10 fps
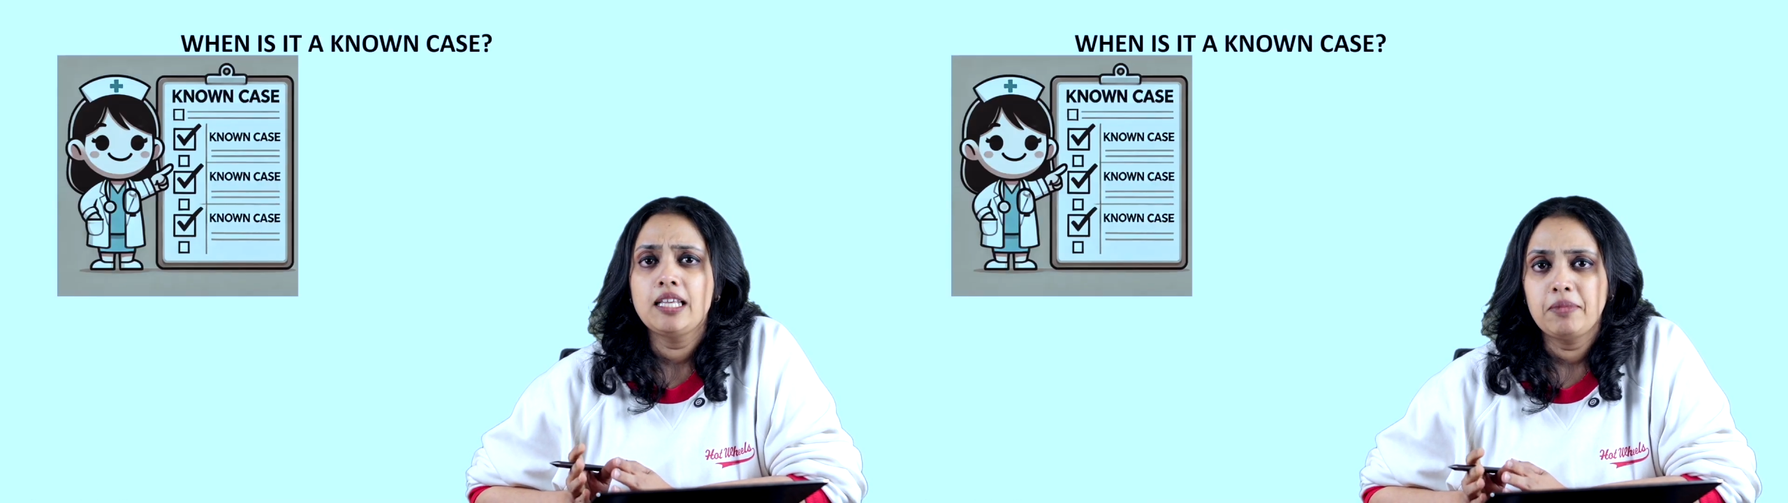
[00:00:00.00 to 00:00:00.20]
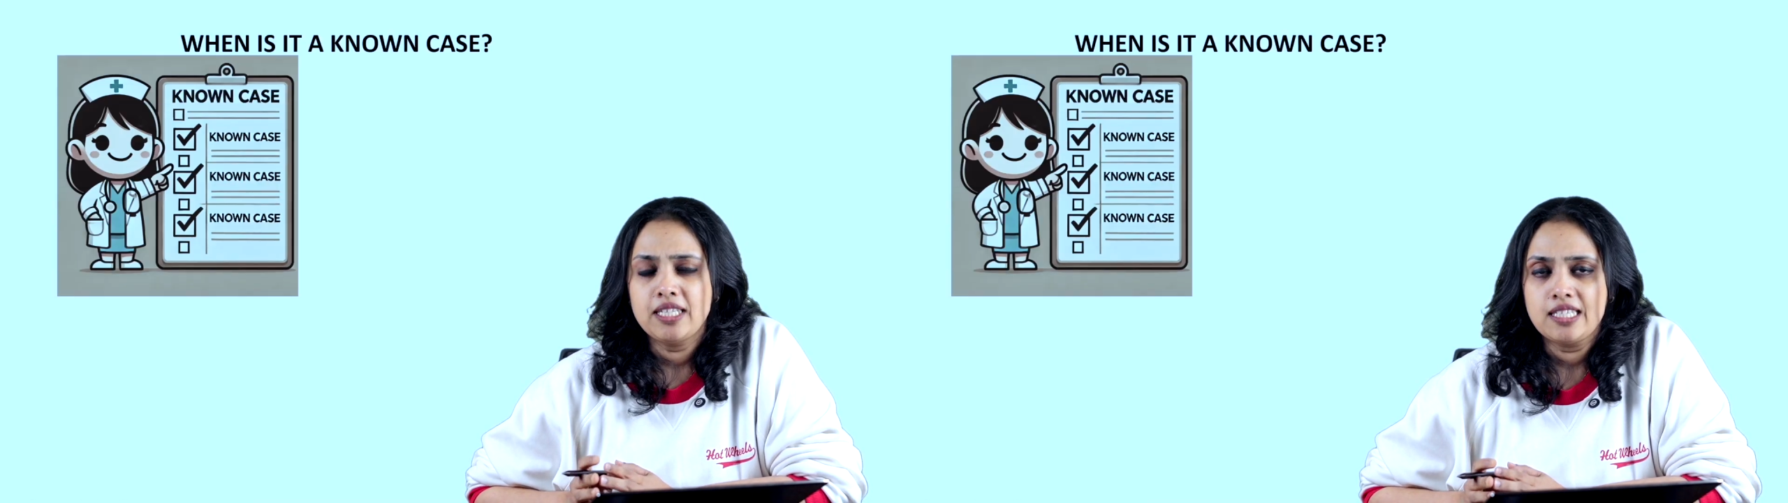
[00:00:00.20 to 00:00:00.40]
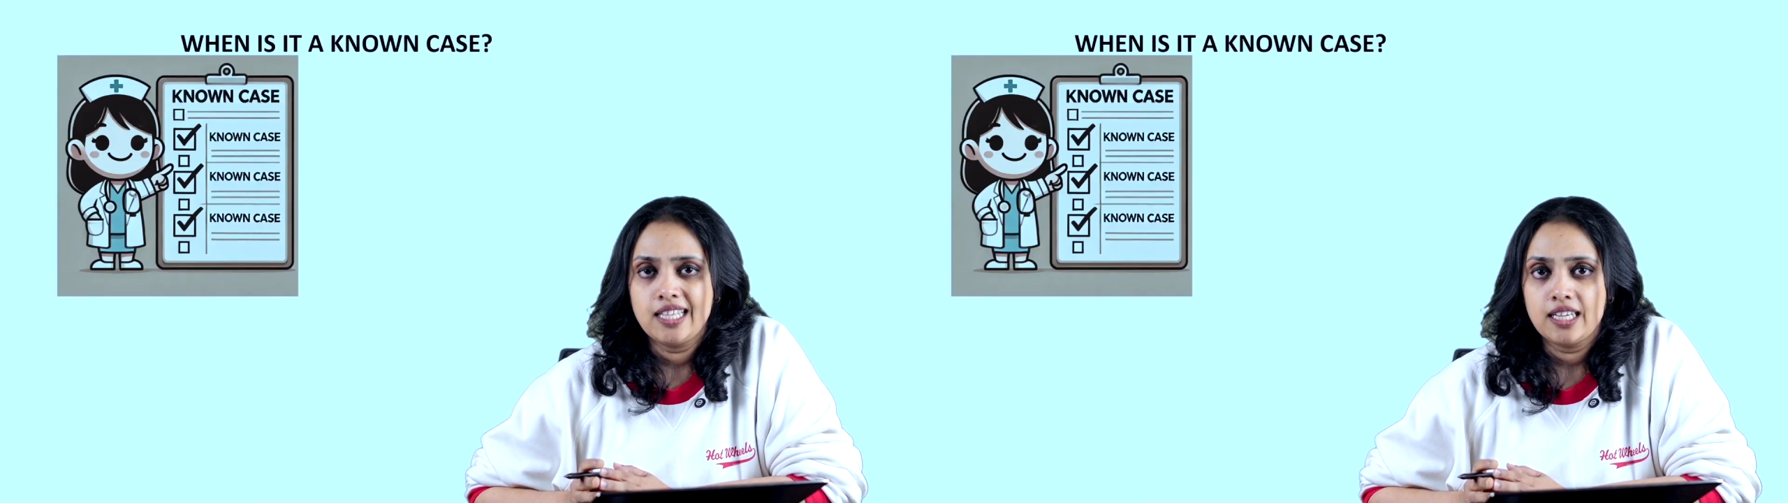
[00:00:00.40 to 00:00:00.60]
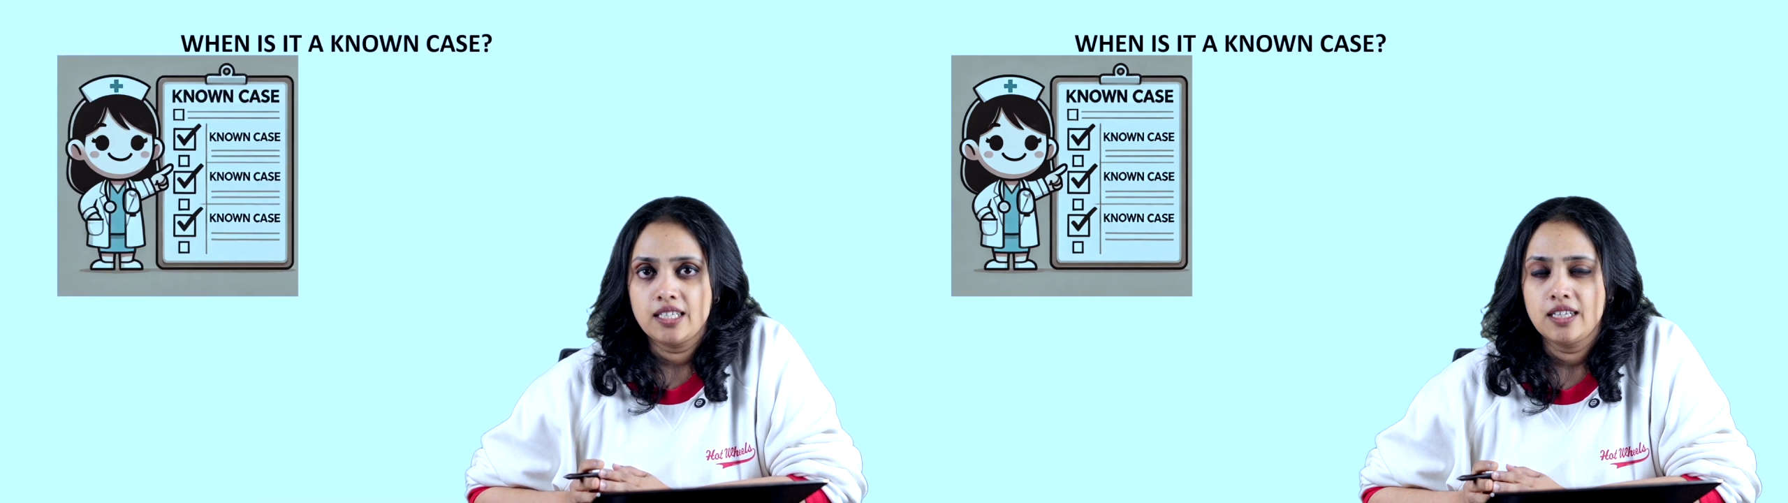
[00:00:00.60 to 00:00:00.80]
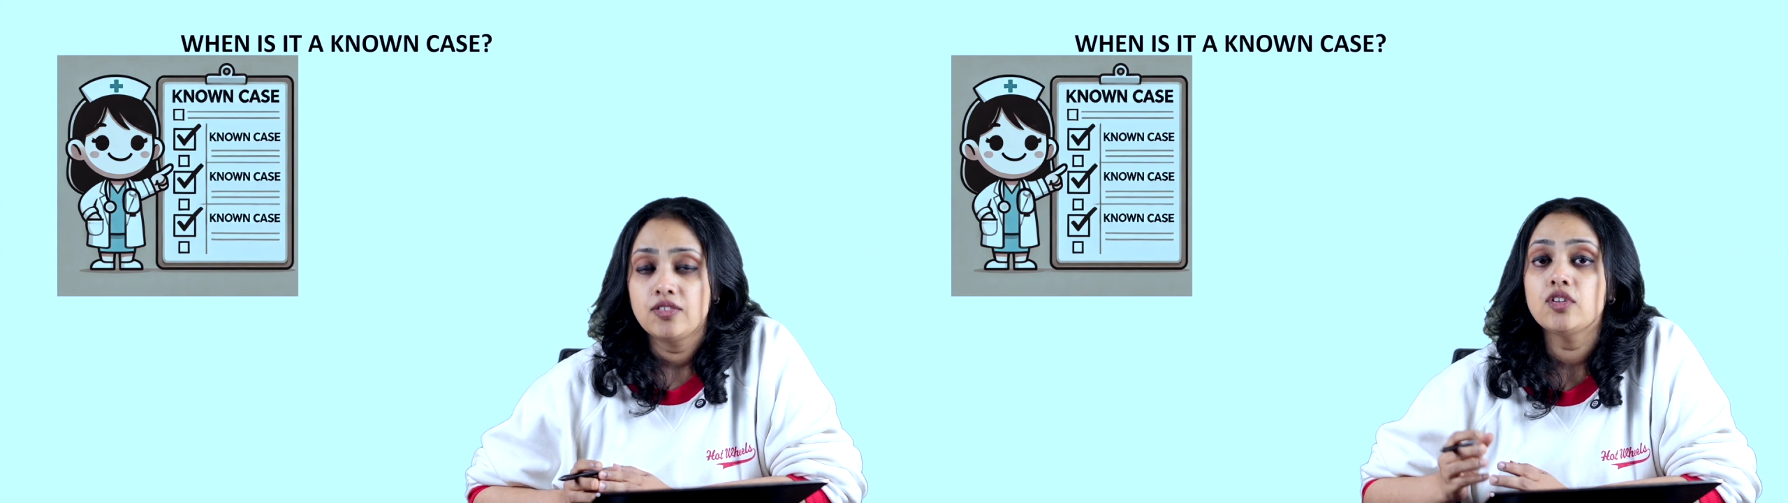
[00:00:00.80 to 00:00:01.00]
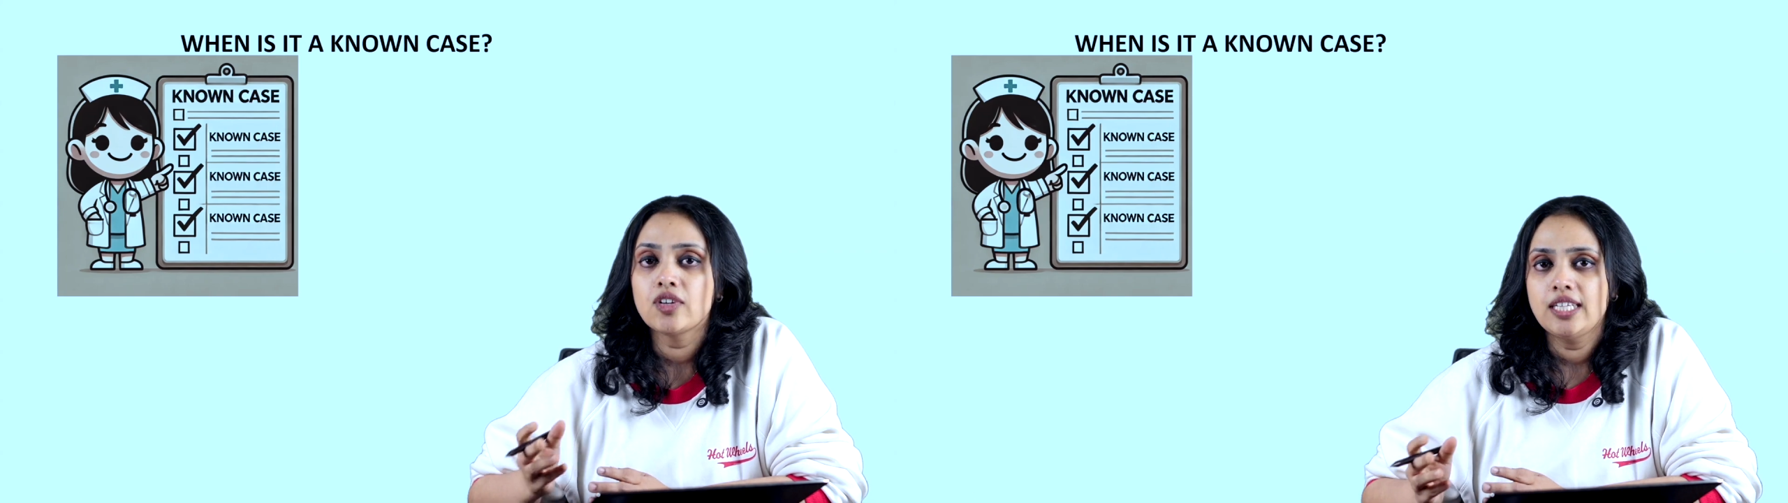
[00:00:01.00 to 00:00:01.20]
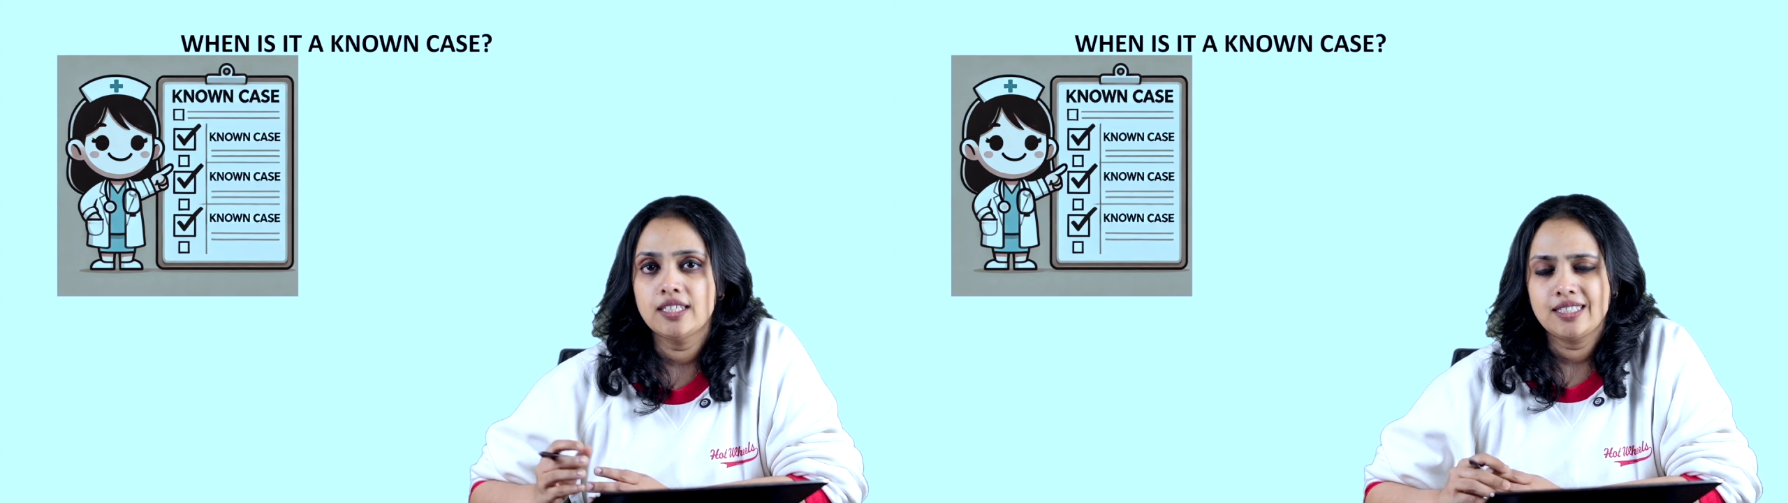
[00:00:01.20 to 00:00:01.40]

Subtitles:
means that the reader,